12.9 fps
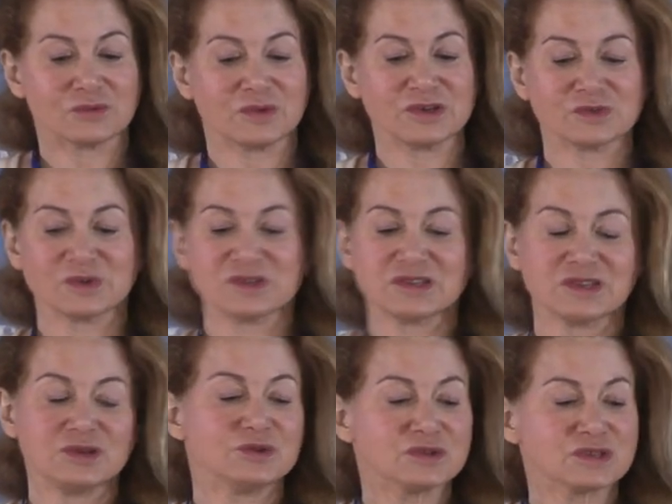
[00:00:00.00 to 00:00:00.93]
which was
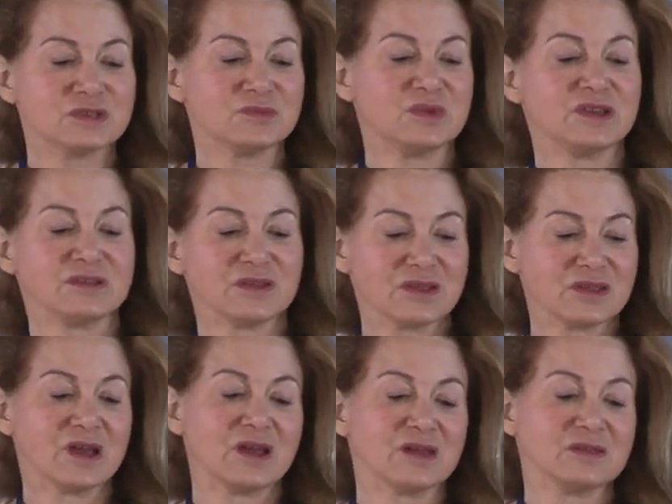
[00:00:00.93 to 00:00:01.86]
used to be the
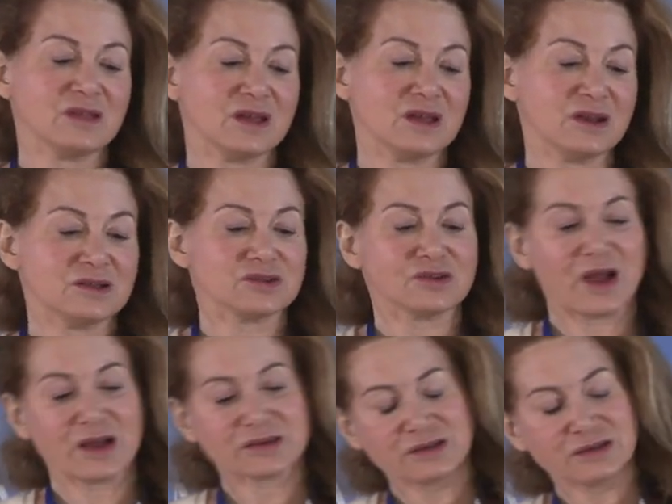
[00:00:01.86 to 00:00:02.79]
thing that
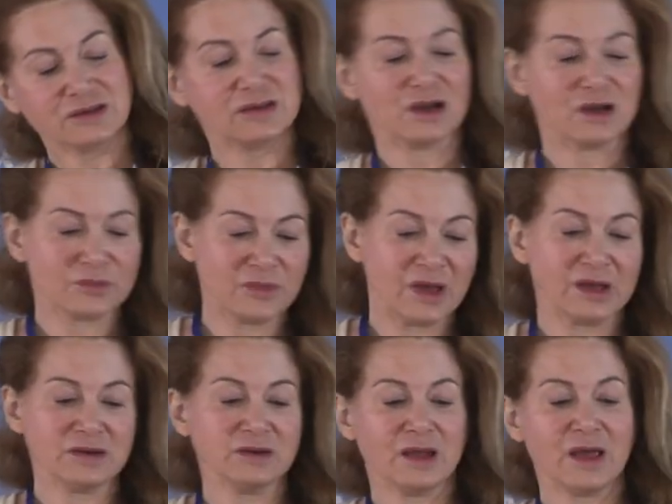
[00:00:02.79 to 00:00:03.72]
attracted young men,